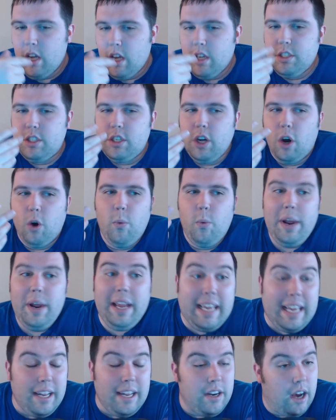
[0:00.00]
So
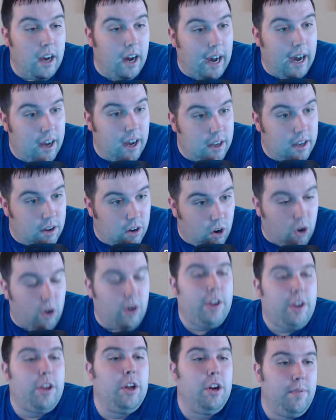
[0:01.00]
we can
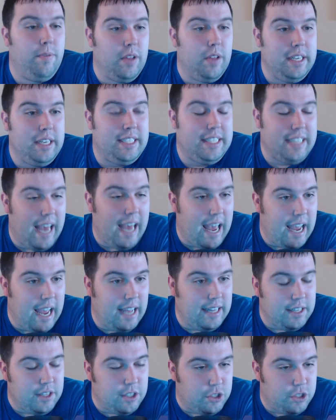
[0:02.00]
arguably
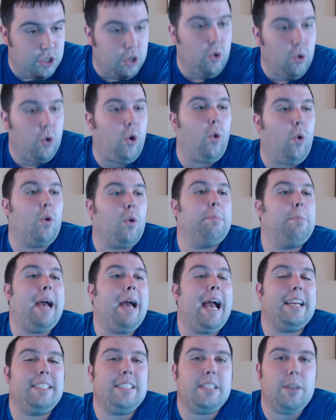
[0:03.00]
say that the two
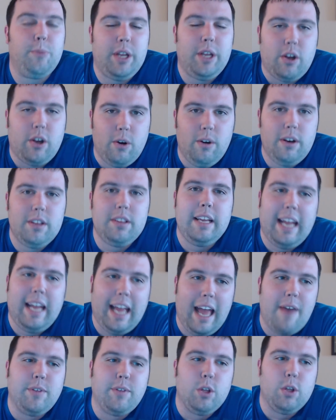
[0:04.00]
quarterbacks that we currently
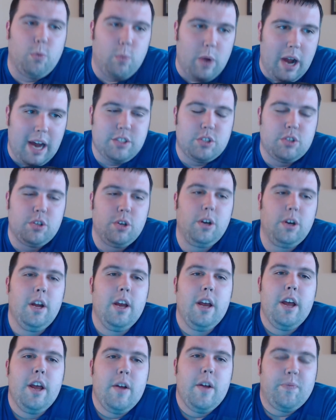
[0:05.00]
have on the roster,
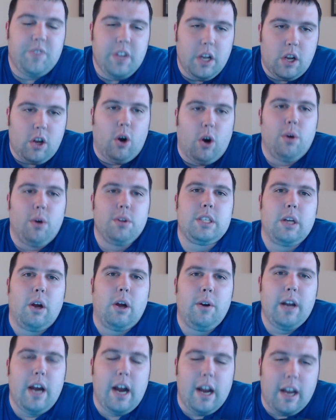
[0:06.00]
the Colts
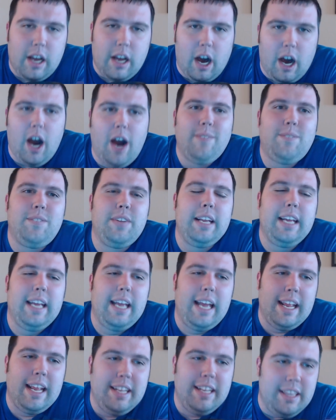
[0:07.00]
are not
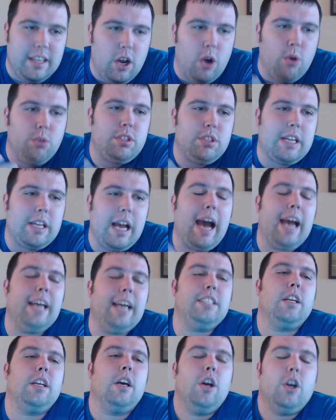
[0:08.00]
confident in those
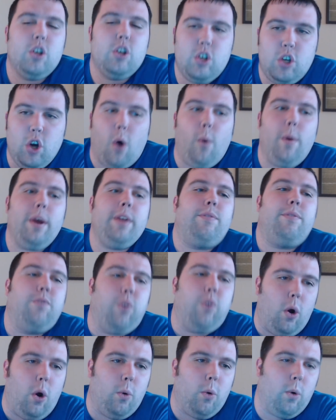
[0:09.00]
guys going
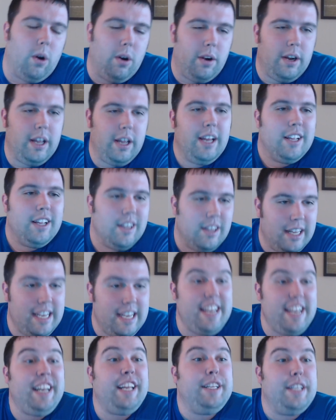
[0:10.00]
forward,
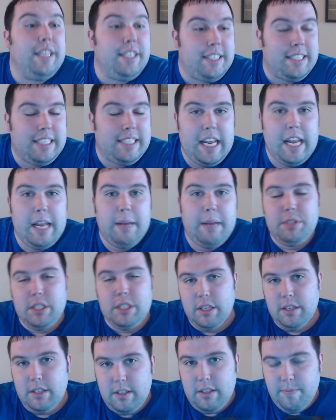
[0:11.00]
leading this team
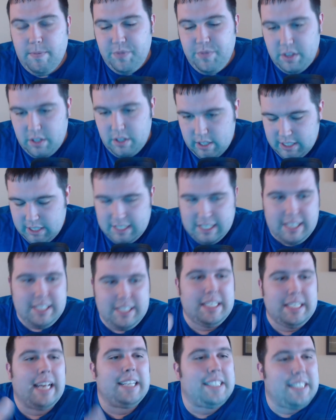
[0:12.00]
to, to
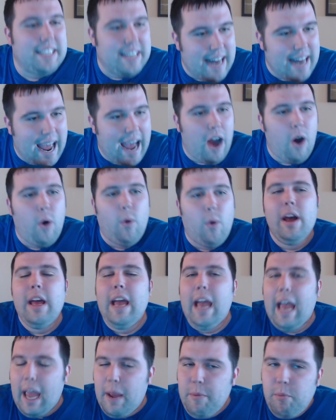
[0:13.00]
success now
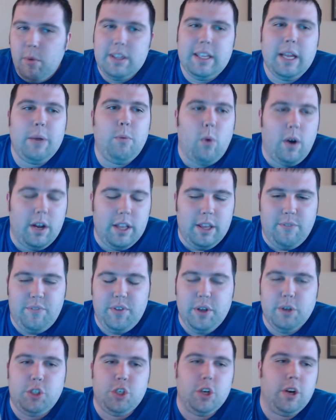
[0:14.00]
and what they want in the
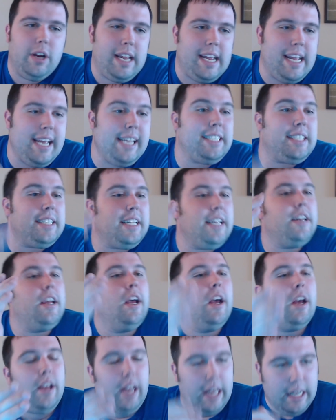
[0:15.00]
future. Eason
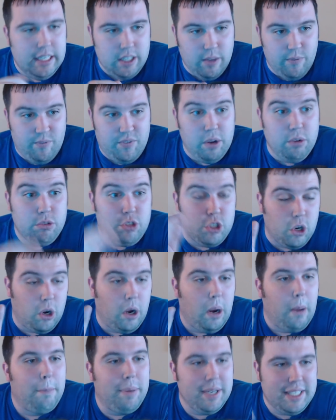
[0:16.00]
is the
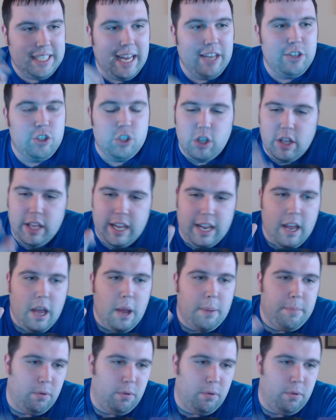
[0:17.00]
future, potentially.